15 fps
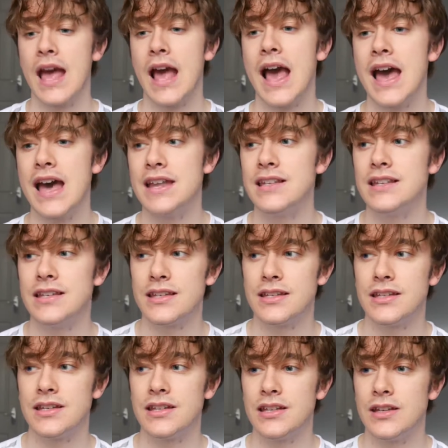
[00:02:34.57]
And
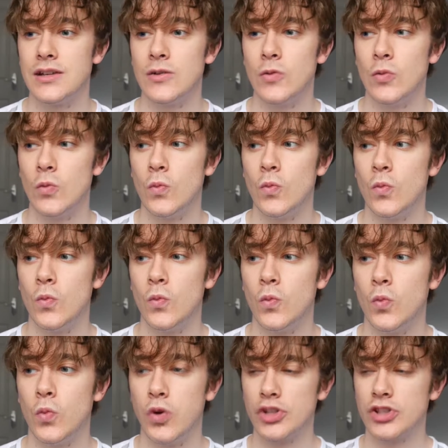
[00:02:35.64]

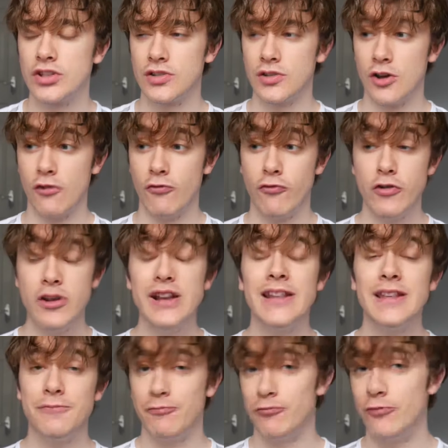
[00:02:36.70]
what's a
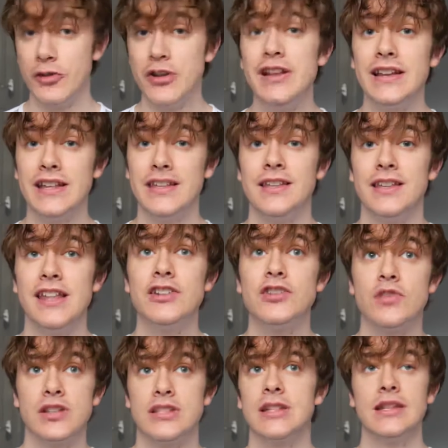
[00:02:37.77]
really, really
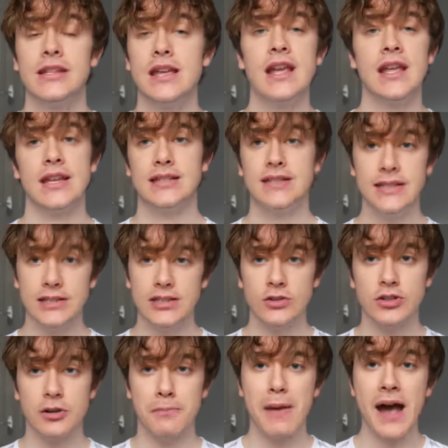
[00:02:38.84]
interesting thing is this is
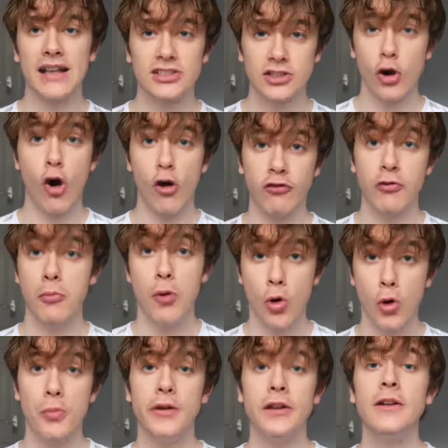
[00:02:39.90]
such a mask-off
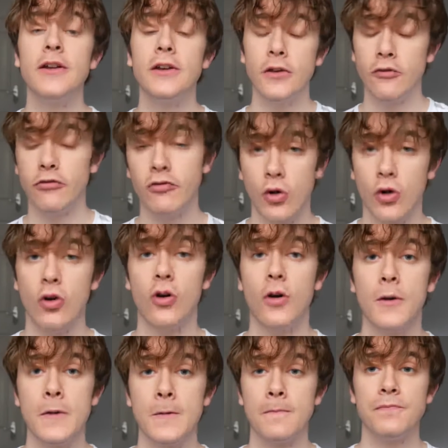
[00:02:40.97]
moment
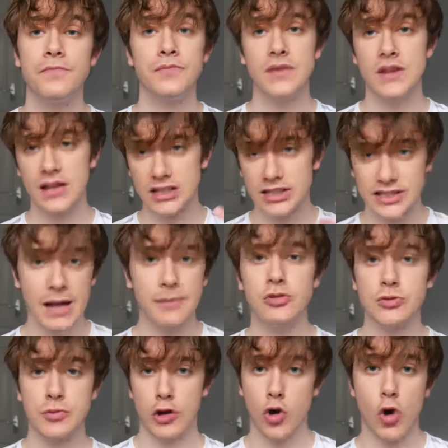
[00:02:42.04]
for
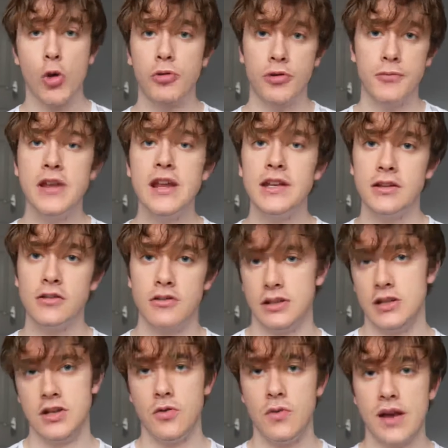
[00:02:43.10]
establishment corporate media in
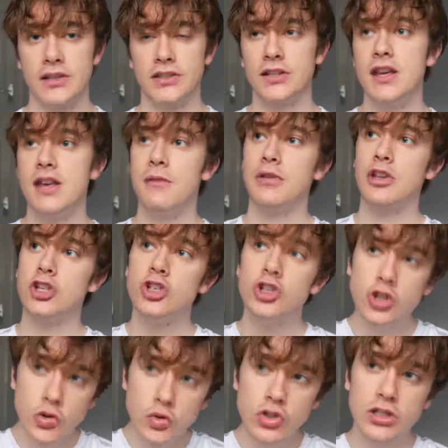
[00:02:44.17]
the US,
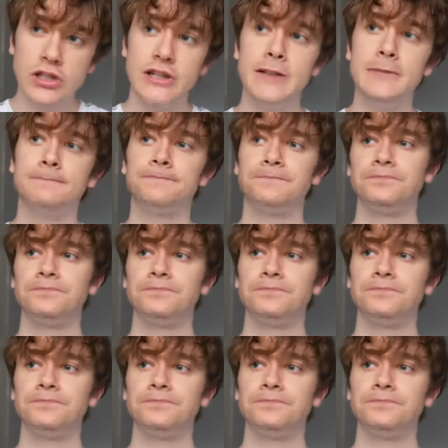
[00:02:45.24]
because usually